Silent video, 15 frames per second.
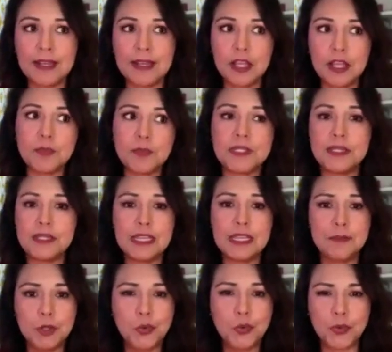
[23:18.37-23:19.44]
it helps to
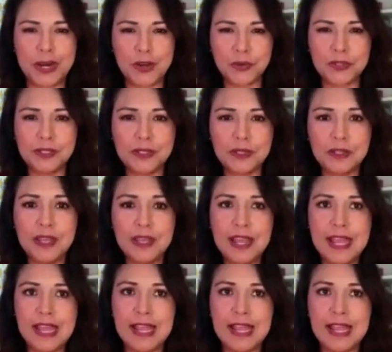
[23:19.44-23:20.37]
keep you grounded